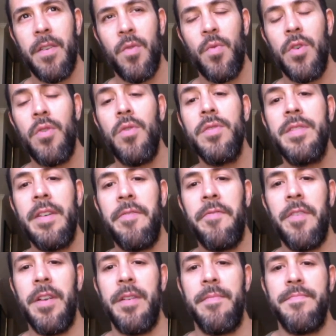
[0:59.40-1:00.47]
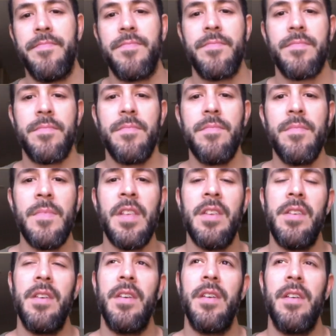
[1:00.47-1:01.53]
we're all different.
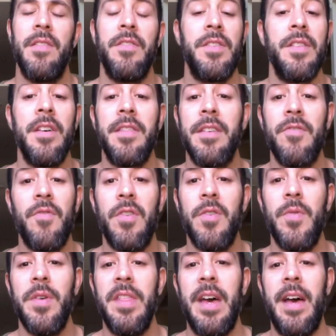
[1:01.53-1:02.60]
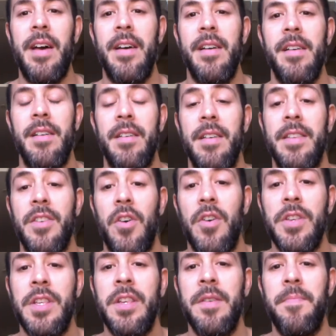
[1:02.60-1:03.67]
There's nothing wrong with that. That's
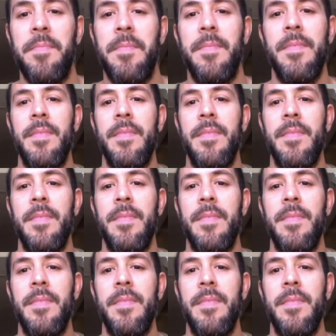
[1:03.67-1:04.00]
awesome.